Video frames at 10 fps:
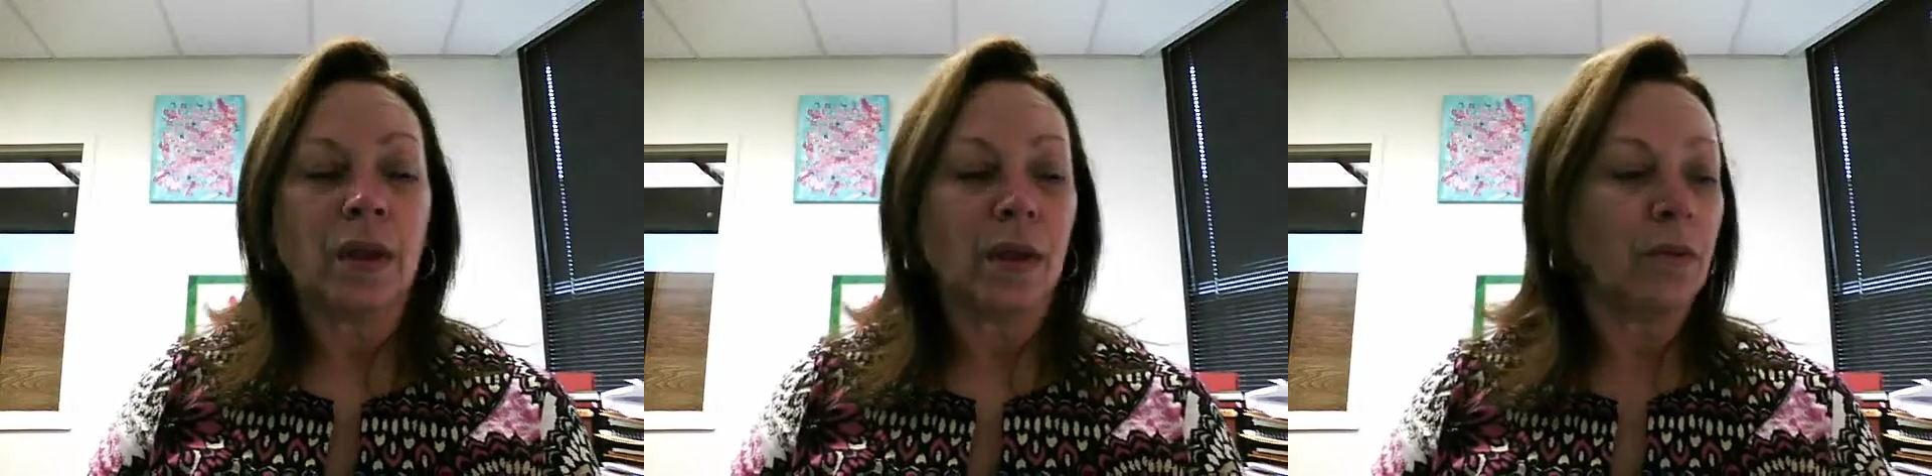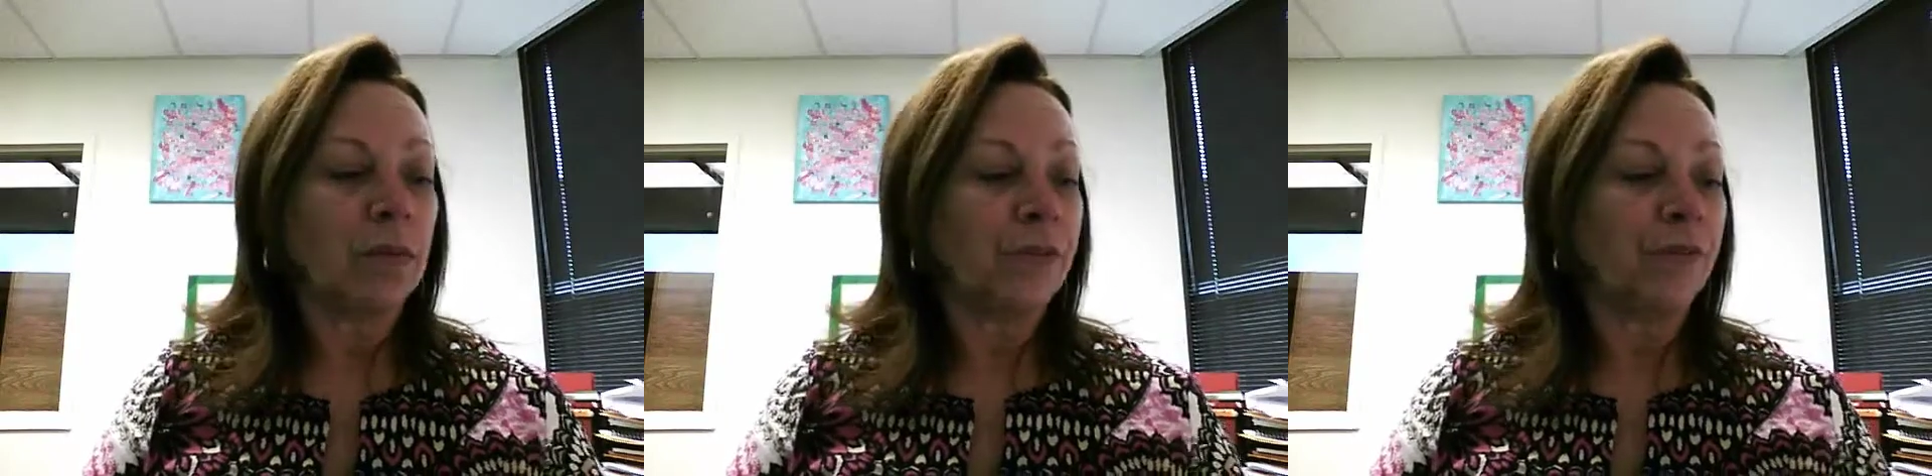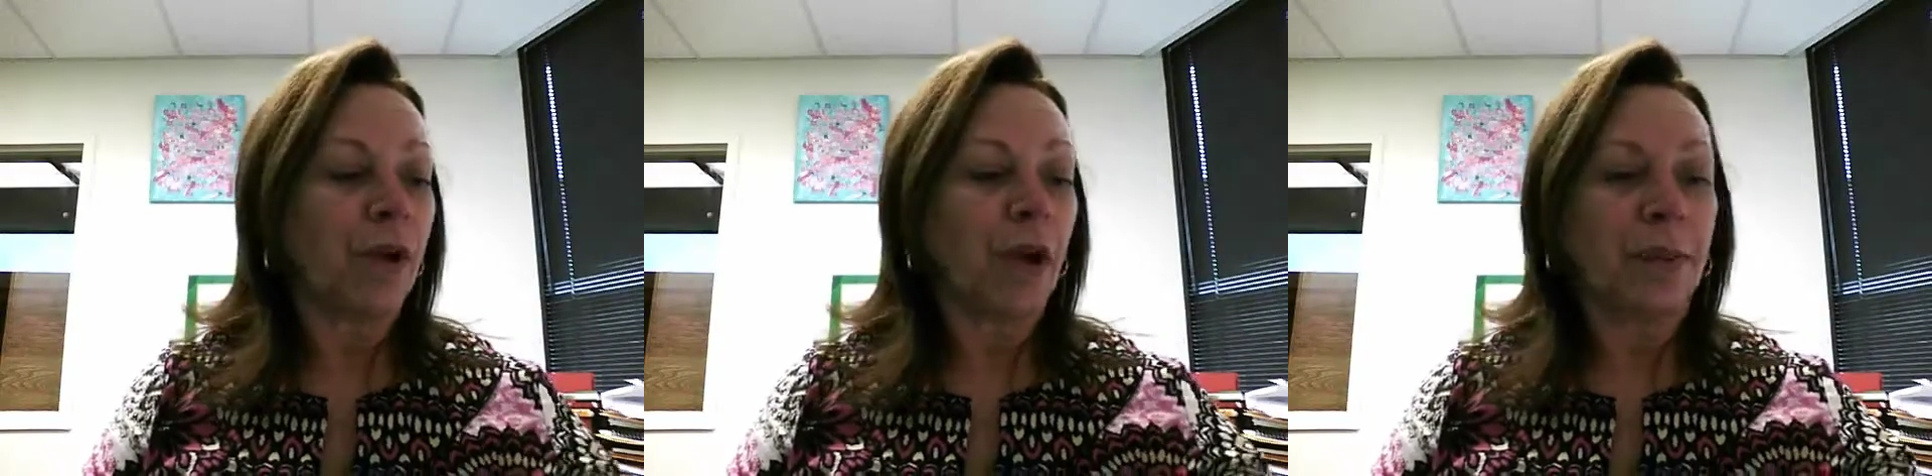not only
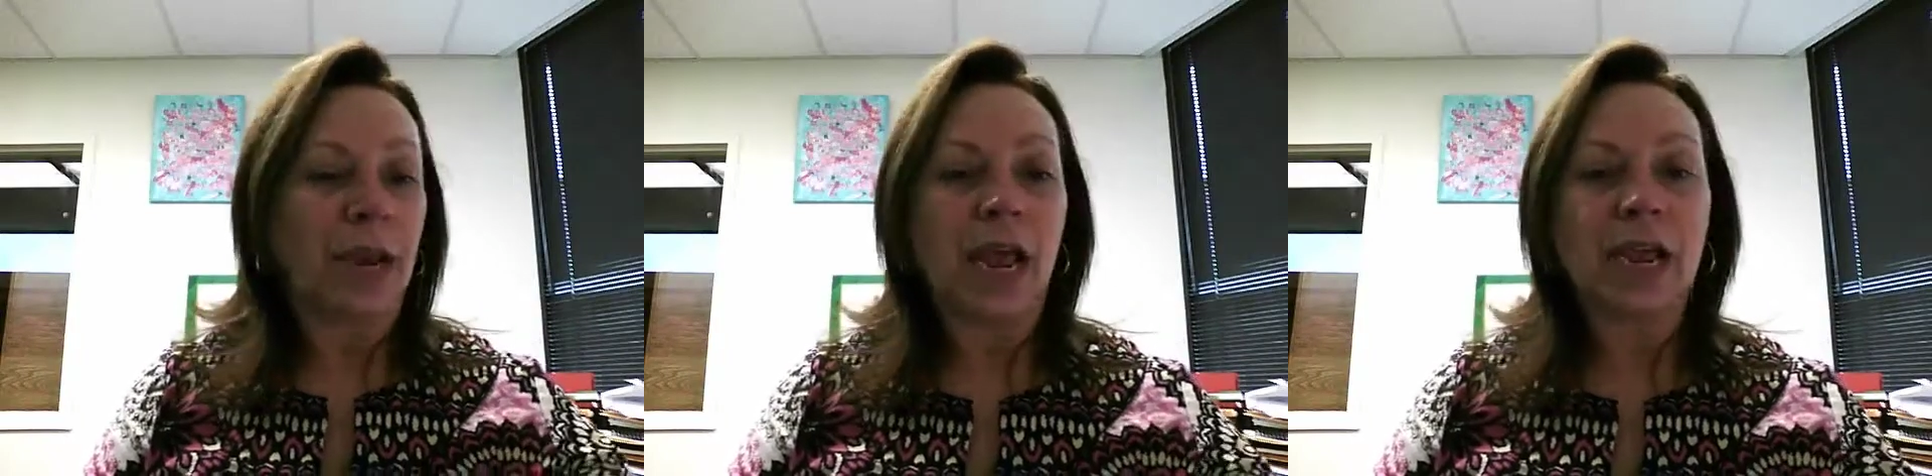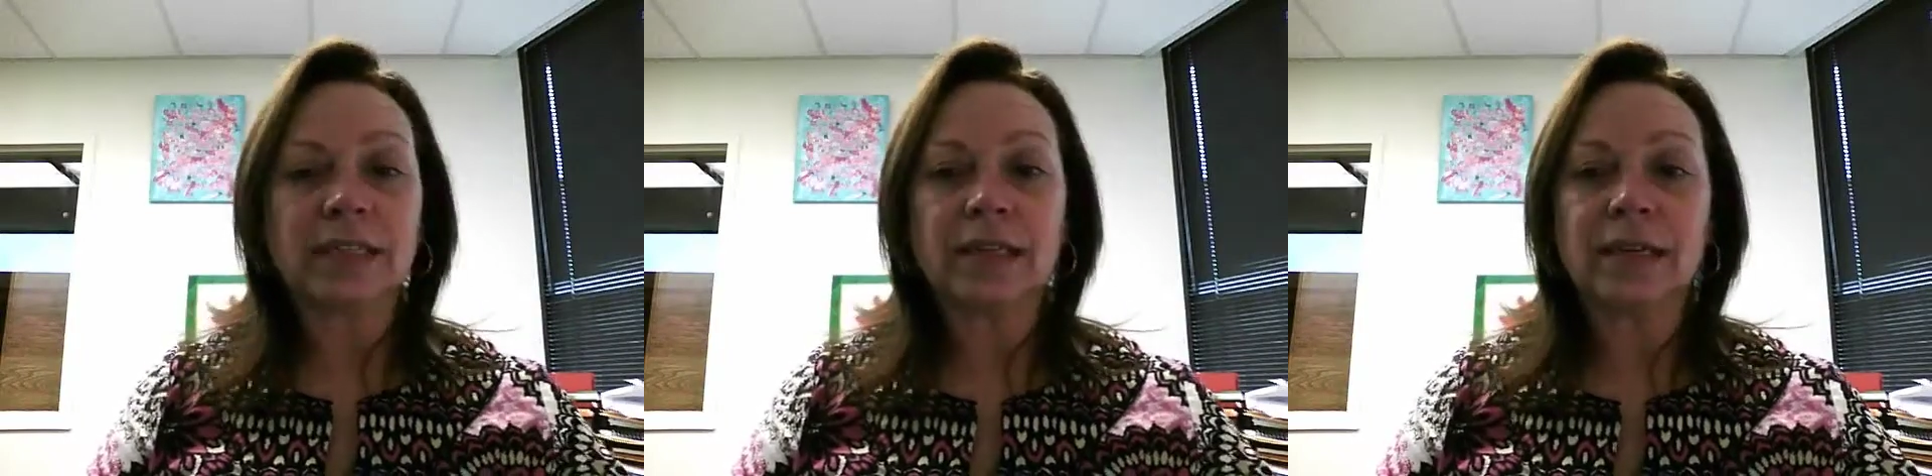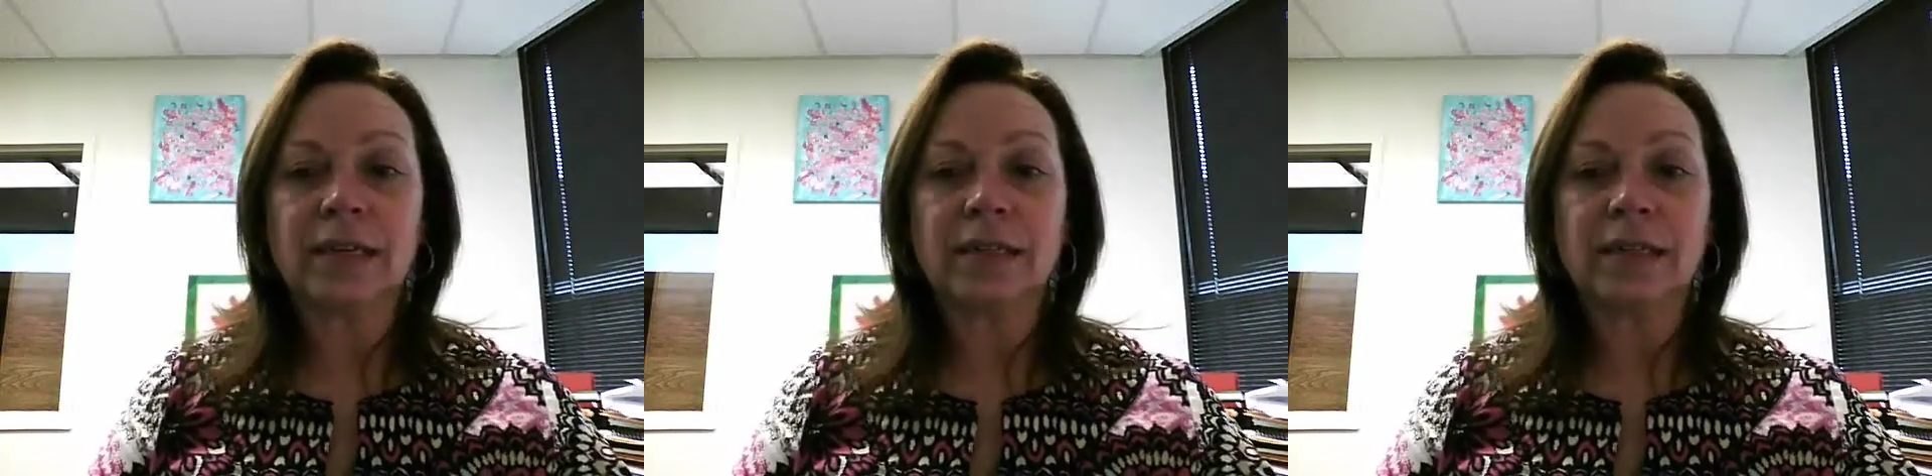from an
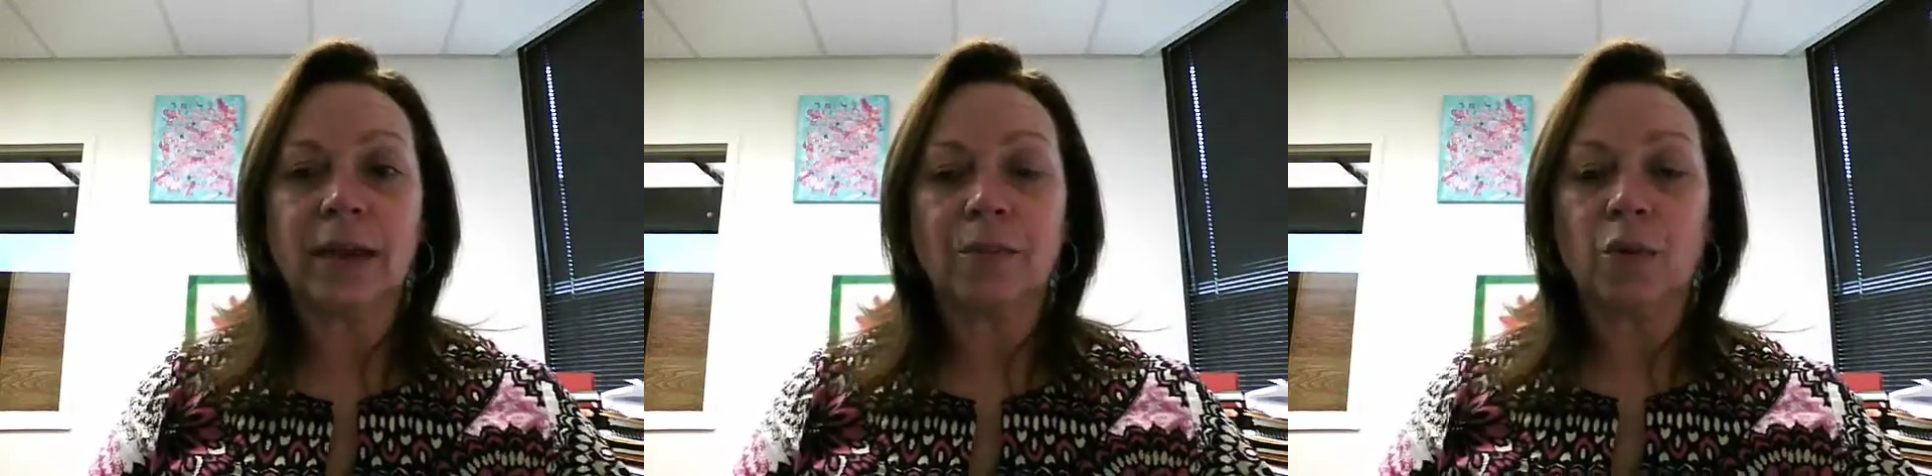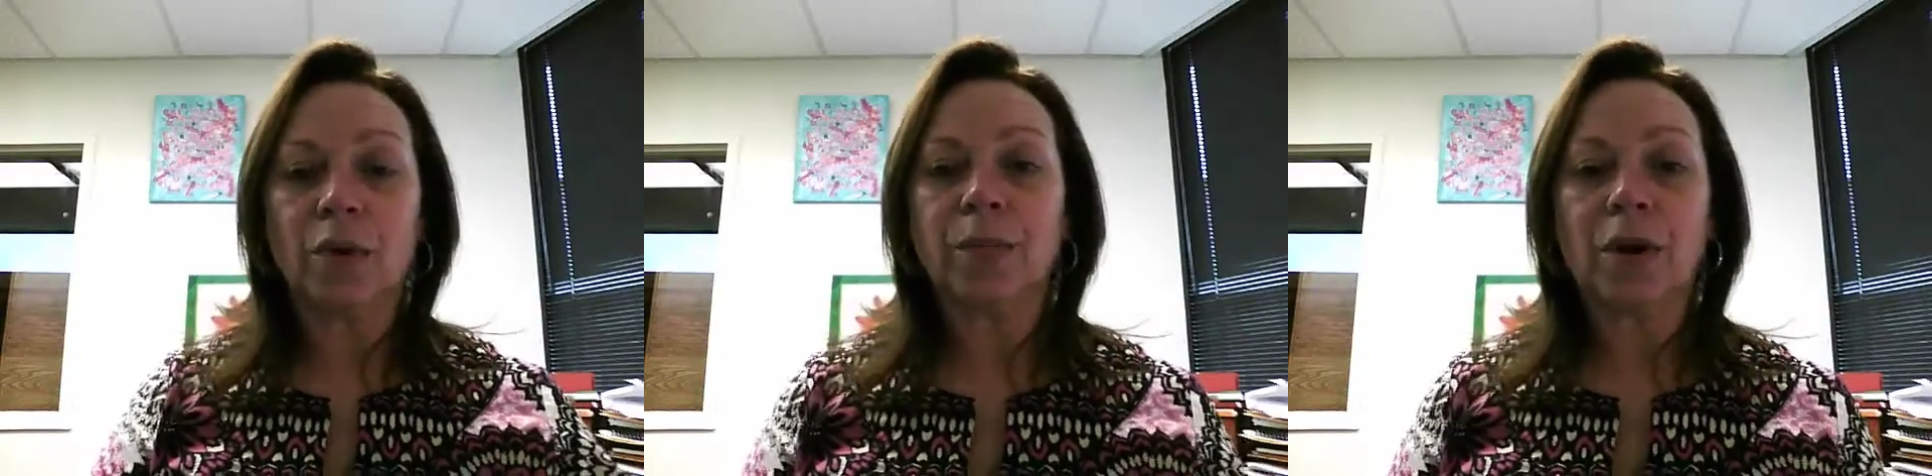accident standpoint,